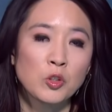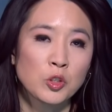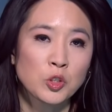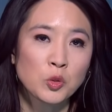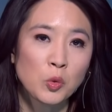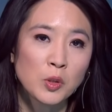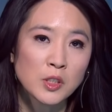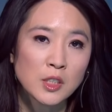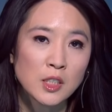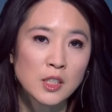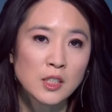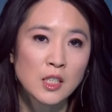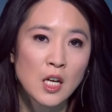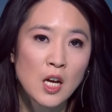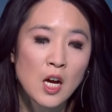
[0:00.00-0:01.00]
your
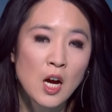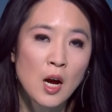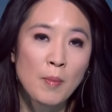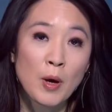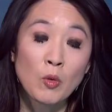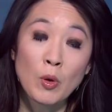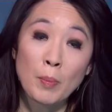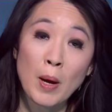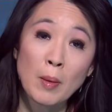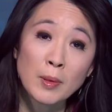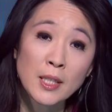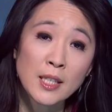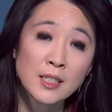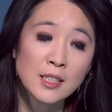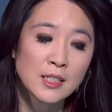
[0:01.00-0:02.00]
sources among
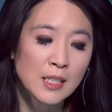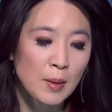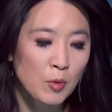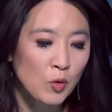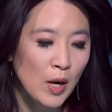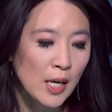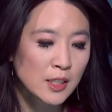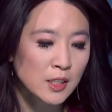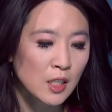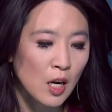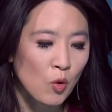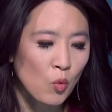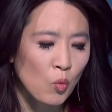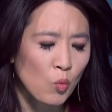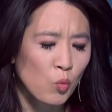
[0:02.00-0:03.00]
Republicans and Democrats,
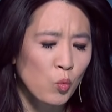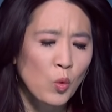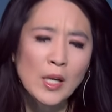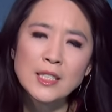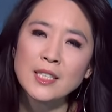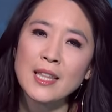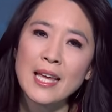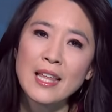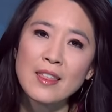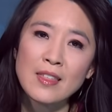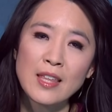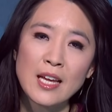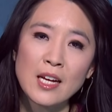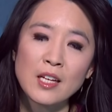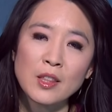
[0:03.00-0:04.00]
what do they
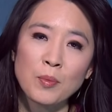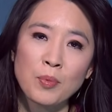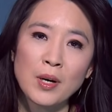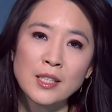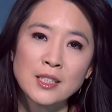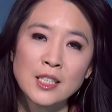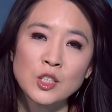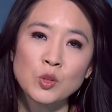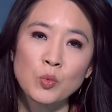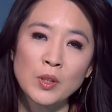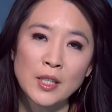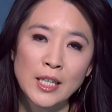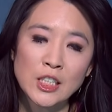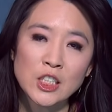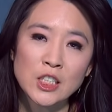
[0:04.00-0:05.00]
think the president's
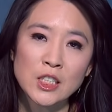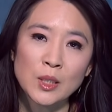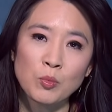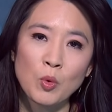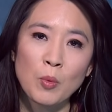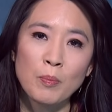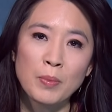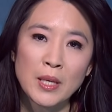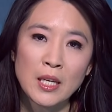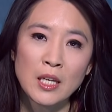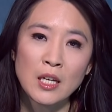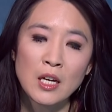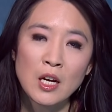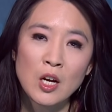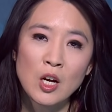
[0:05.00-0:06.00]
relationship will
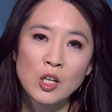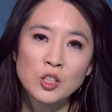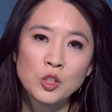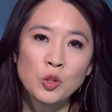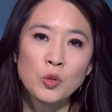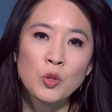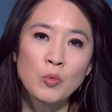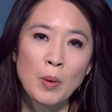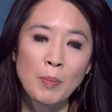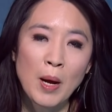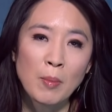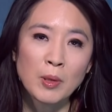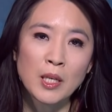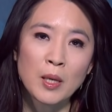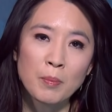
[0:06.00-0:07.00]
be to the
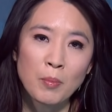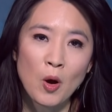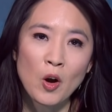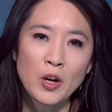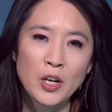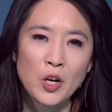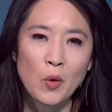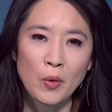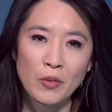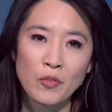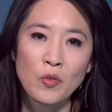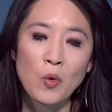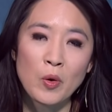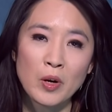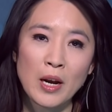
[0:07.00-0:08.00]
Republican Party going
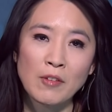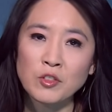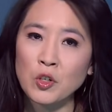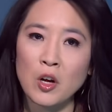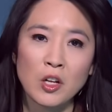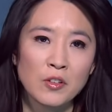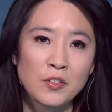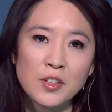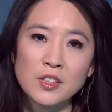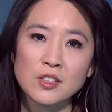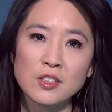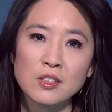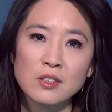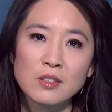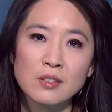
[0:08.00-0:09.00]
forward after all of
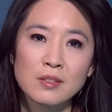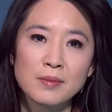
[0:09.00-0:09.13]
this?